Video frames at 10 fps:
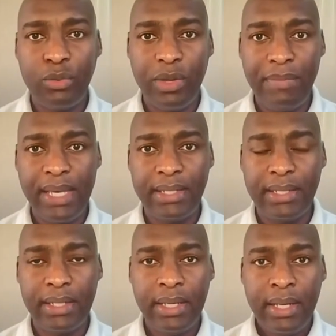we
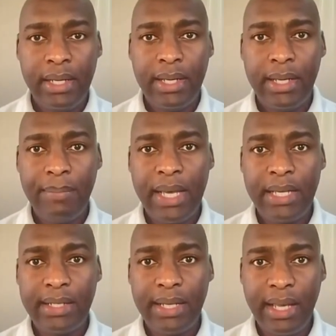met a
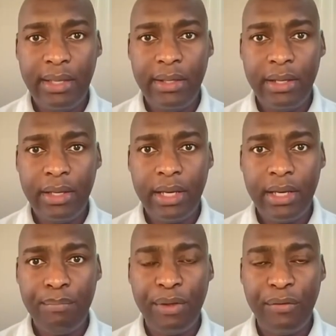day
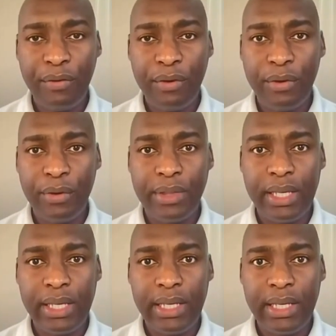before
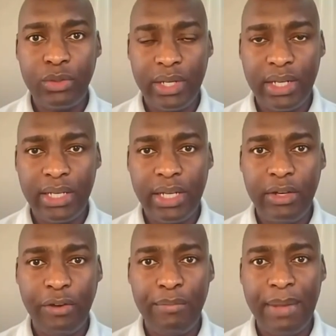the swearing in
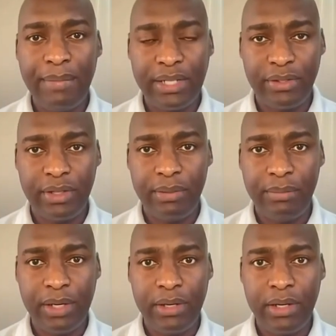of members
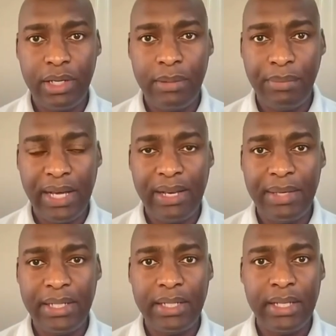in
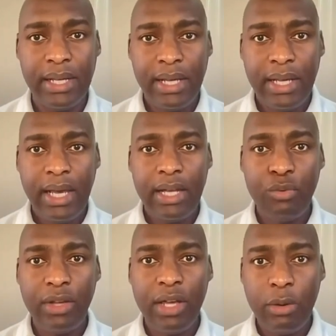Parliament, and
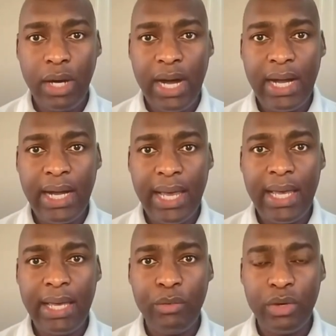we are
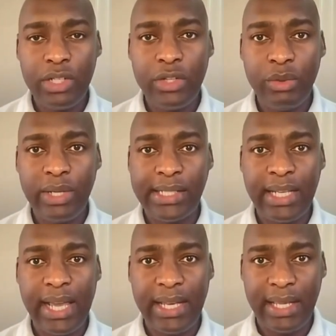
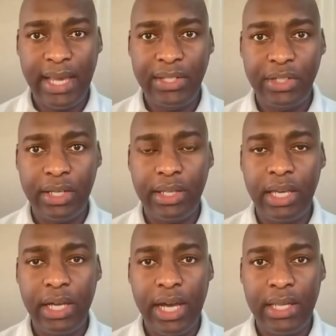continuously engaging.
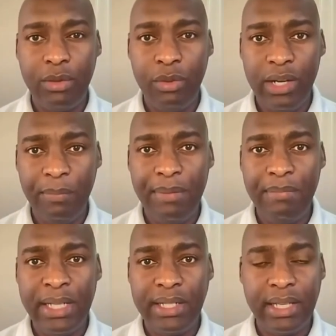There will be
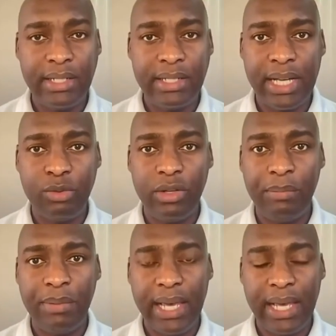meetings that will
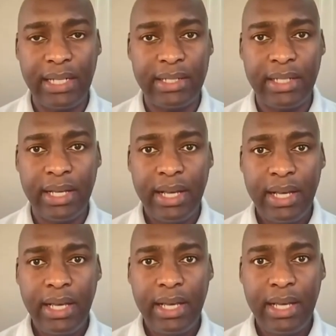be held
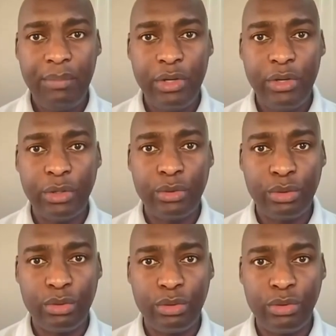
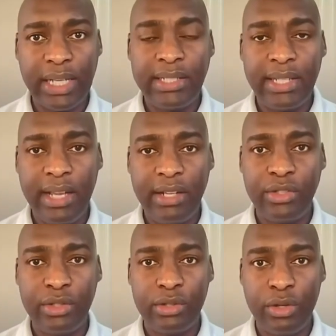to just take
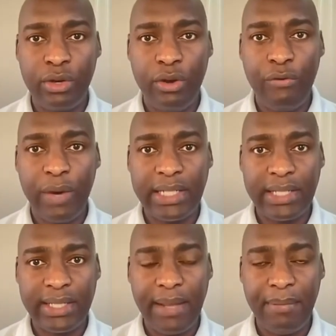stock of what
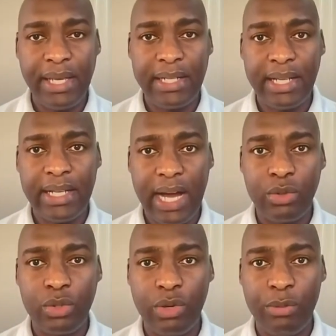has happened and
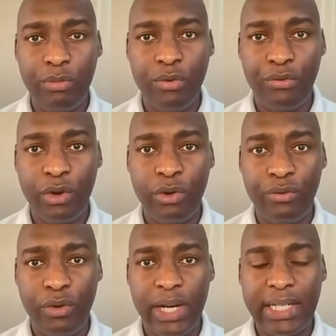how do we move
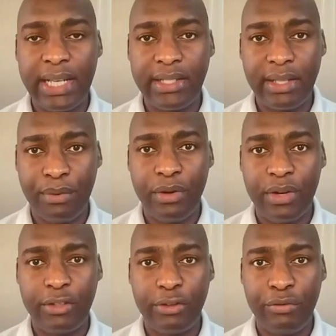forward as a
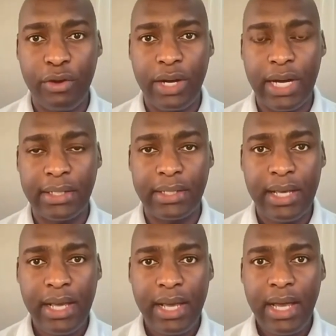Progressive Caucus.
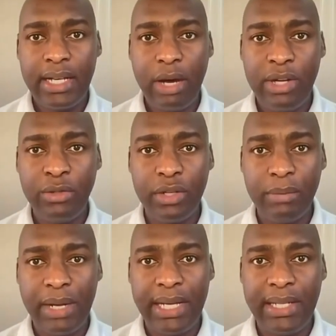And I want to
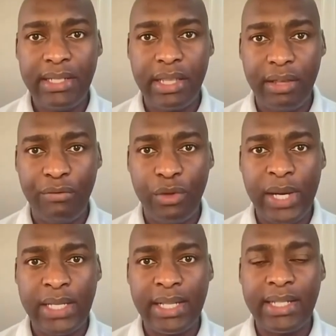remind the
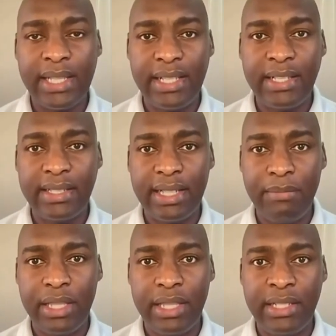viewers that this
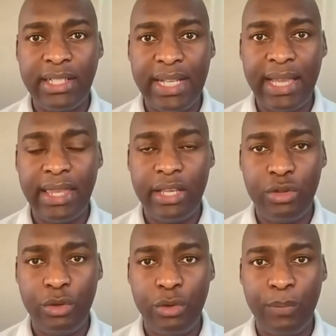is nothing
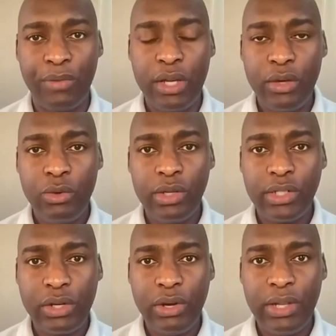new. You'll
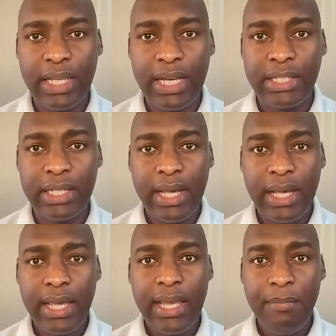recall that
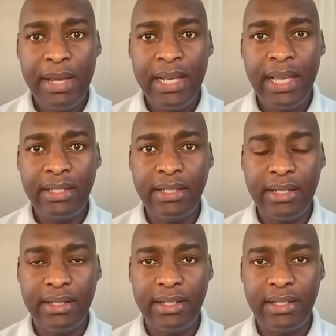in many
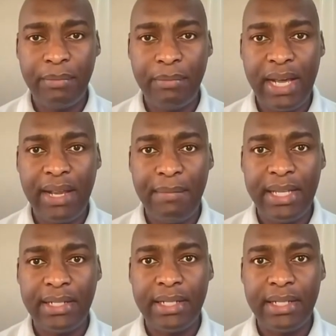instances in Parliament,